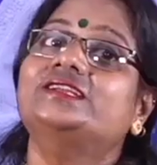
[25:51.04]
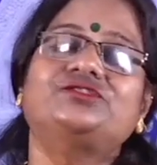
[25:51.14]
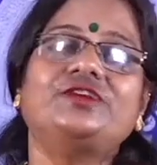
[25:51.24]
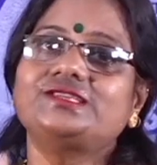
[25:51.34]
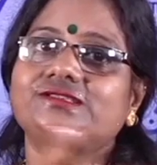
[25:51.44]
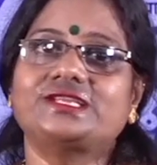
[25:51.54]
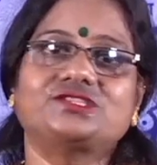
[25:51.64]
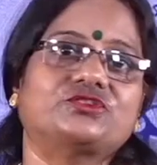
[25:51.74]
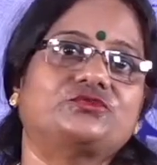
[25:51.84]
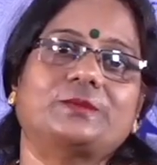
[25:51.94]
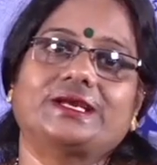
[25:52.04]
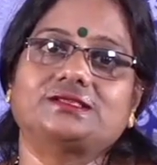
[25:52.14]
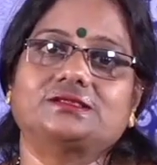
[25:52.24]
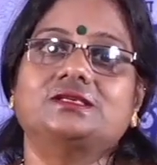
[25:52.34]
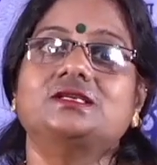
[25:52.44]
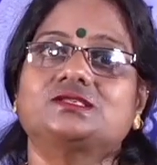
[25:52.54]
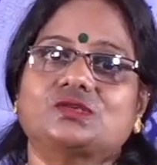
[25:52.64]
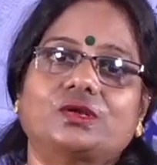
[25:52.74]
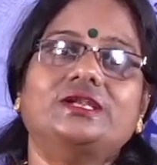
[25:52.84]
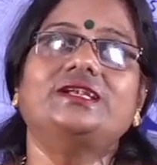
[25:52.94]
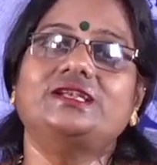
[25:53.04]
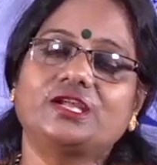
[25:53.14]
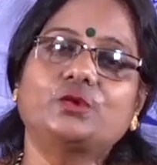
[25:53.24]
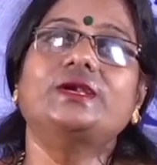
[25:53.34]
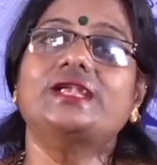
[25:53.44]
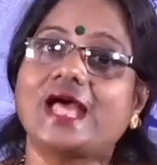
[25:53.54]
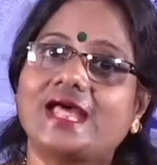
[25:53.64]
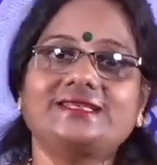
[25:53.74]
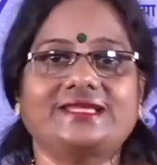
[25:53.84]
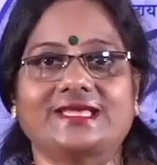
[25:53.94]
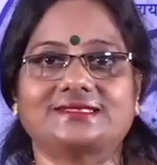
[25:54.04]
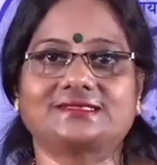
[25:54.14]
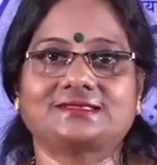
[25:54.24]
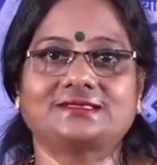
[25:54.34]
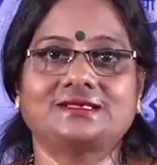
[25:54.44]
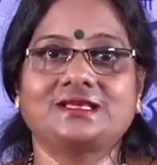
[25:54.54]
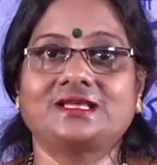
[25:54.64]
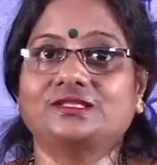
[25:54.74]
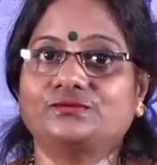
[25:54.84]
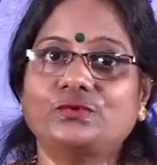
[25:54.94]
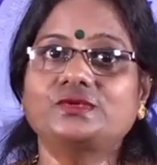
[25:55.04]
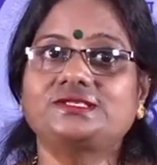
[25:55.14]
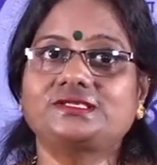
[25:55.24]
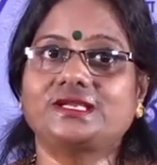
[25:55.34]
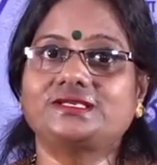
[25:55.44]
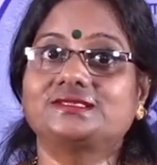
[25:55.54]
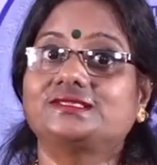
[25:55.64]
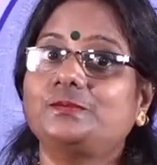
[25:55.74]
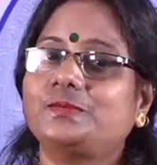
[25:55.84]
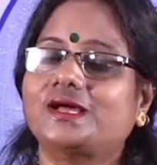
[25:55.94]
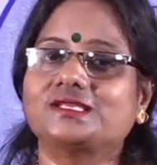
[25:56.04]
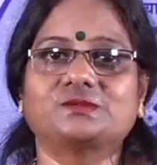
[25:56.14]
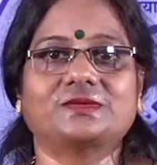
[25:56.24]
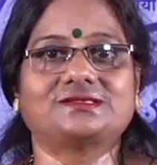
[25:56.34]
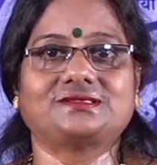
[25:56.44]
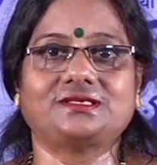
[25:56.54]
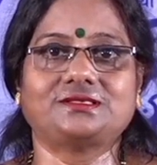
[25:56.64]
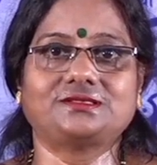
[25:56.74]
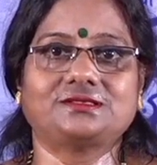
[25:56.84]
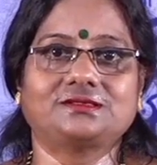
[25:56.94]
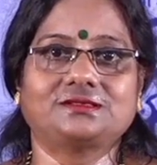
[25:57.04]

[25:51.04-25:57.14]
three states of matter: solid, liquid and gas. The fourth state is the plasma state.